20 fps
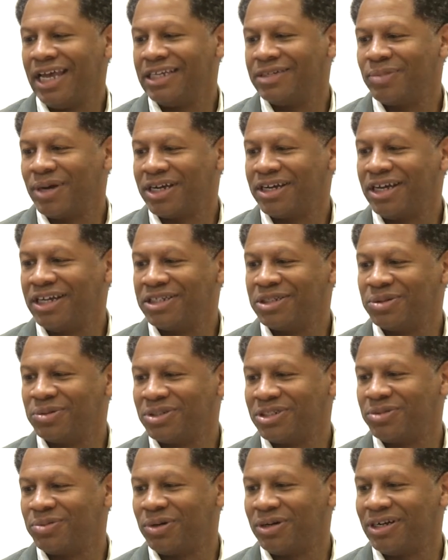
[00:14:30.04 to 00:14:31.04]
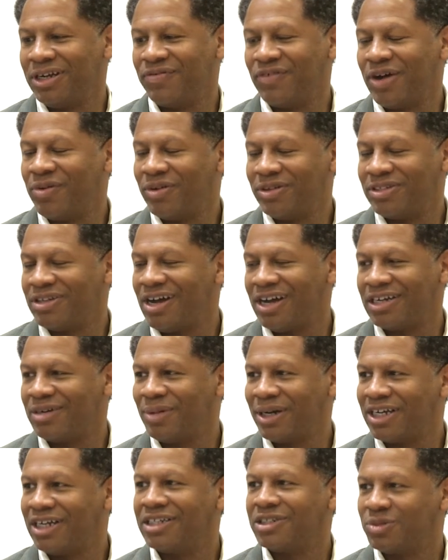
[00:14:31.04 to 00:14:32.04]
my cousins would, if I were talking to
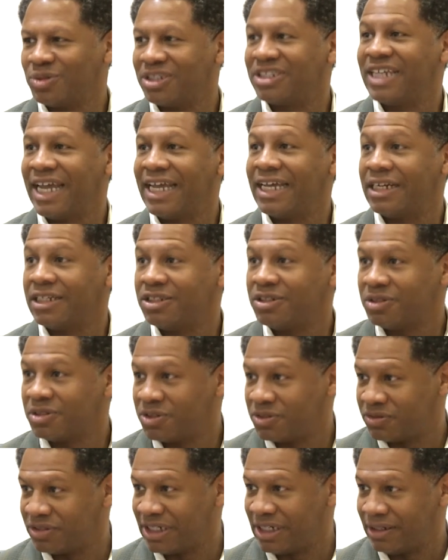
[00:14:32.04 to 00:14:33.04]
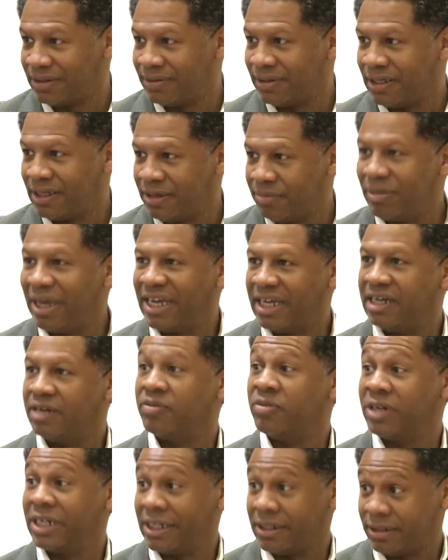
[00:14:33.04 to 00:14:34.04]
my cousins, was taking it to the street, making it
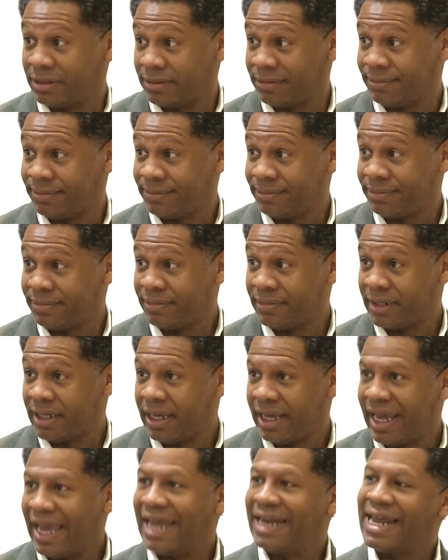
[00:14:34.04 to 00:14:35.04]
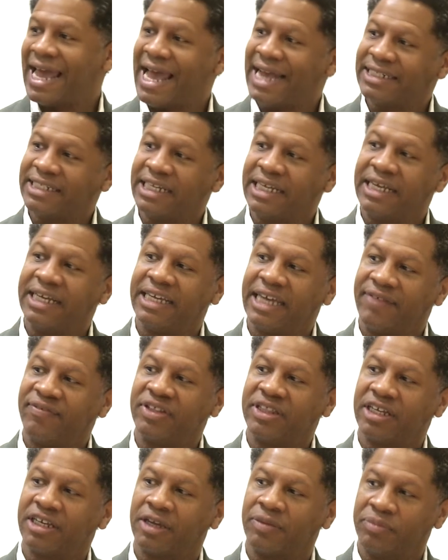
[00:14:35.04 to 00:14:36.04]
real. And actually
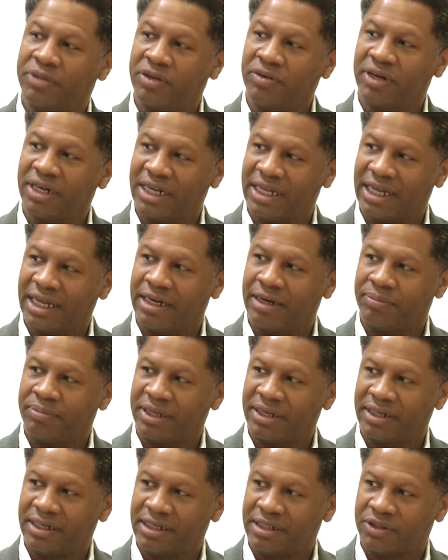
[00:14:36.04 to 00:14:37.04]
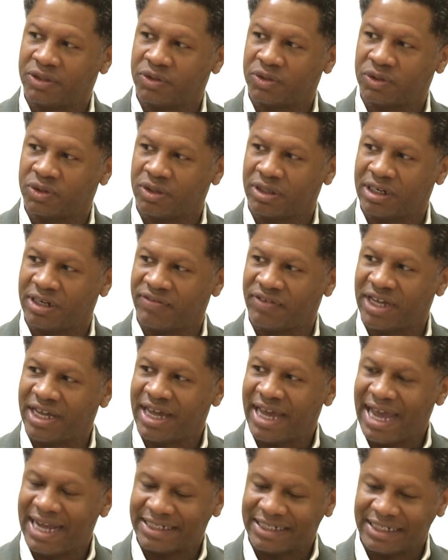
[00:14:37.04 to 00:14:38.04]
giving the community an ability to sort of
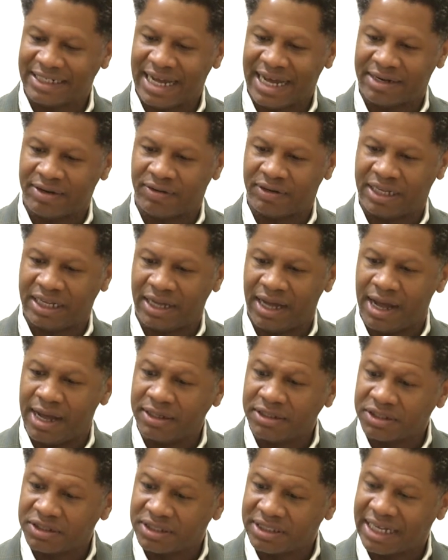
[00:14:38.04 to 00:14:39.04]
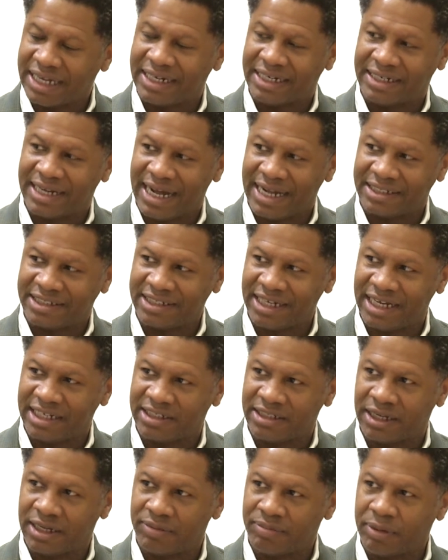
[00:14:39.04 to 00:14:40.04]
actually not only understand and
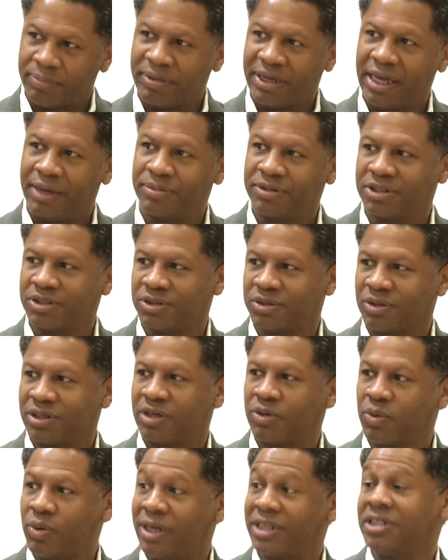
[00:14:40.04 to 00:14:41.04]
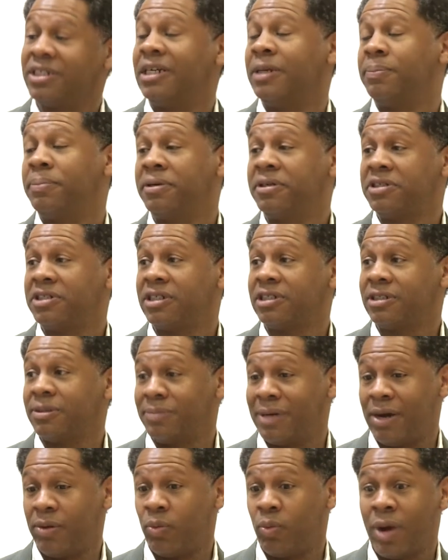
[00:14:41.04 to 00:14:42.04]
digest, but be able to sort of question and push us
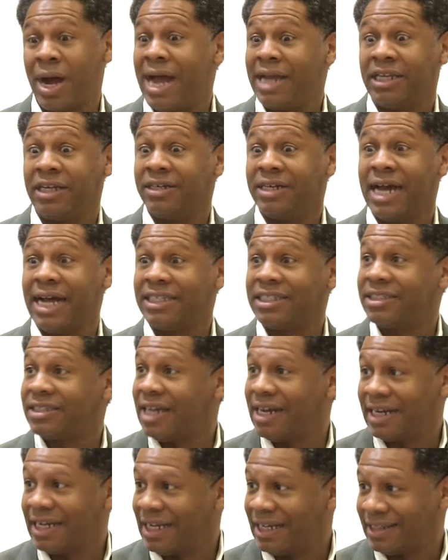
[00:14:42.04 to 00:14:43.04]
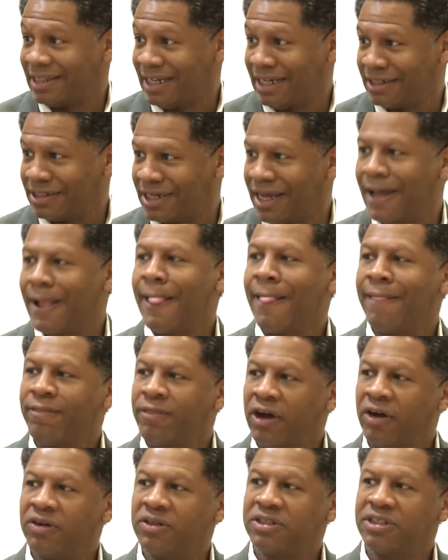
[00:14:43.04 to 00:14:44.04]
about why you're not studying this.
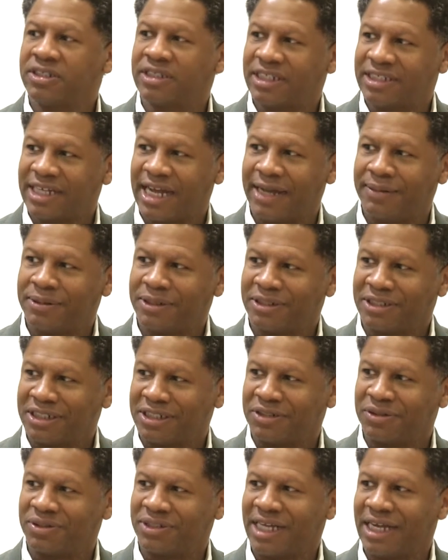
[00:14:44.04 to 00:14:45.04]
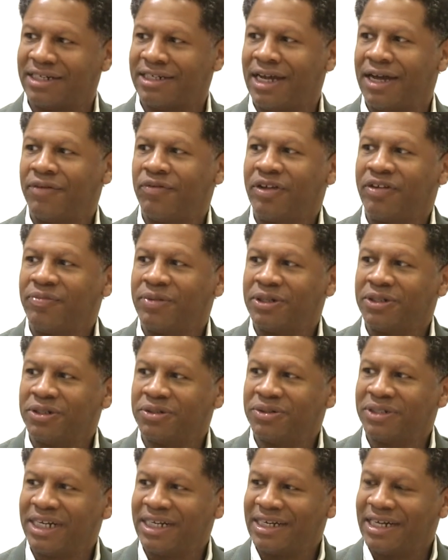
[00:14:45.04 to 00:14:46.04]
Those are the types of deals that we've been
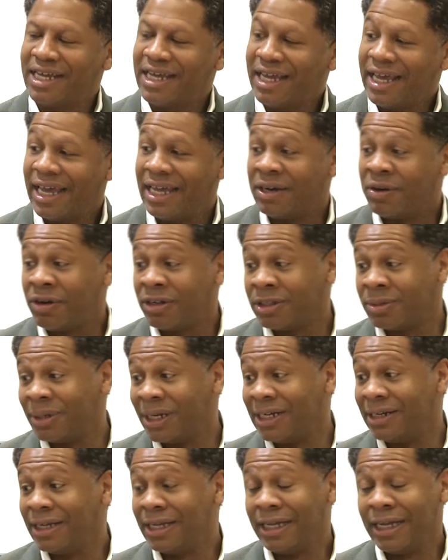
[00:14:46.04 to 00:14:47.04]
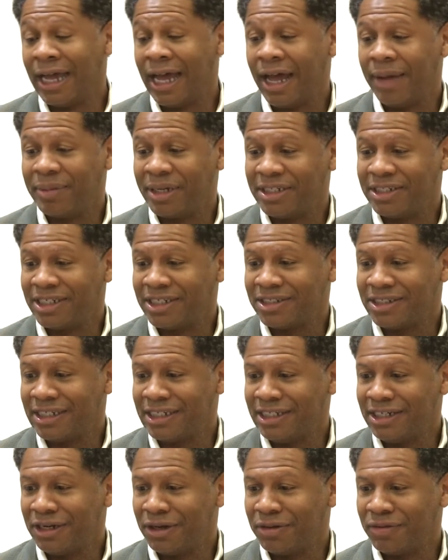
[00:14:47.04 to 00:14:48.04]
doing, and Alderman, I mean, just
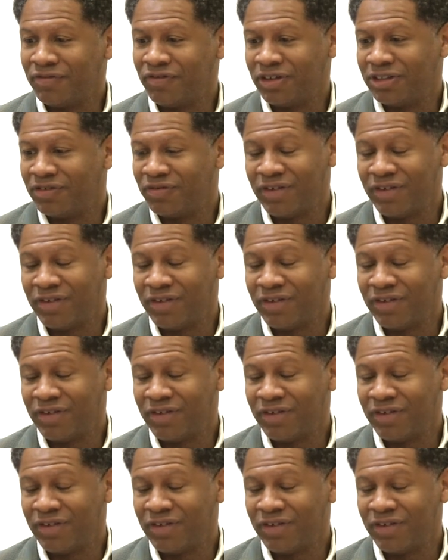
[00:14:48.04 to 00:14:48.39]
to, for the